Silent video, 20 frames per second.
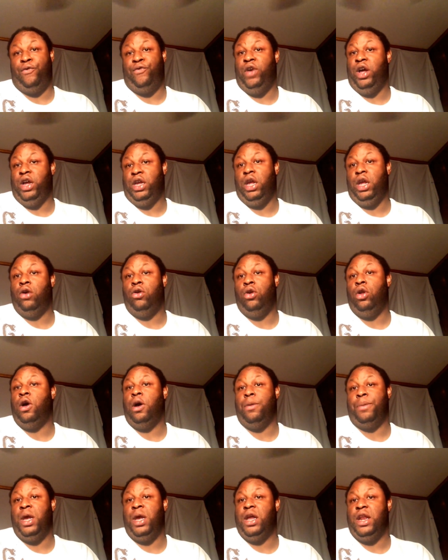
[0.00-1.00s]
Fuck your
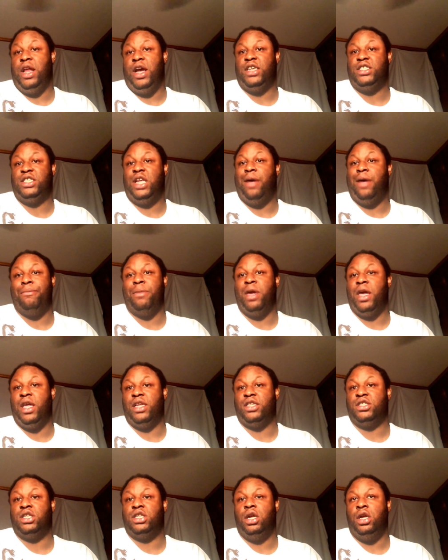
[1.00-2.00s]
love here. That's that
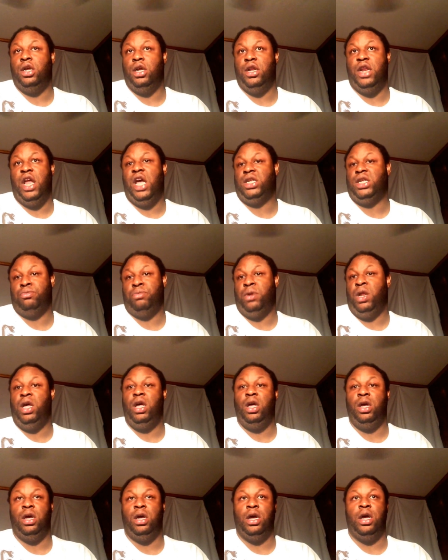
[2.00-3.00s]
man's son. That's
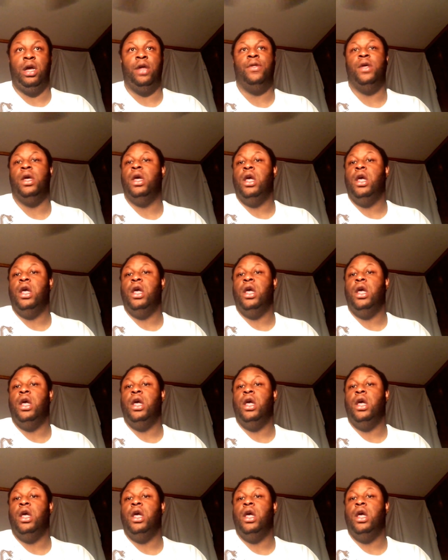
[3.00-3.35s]
blood.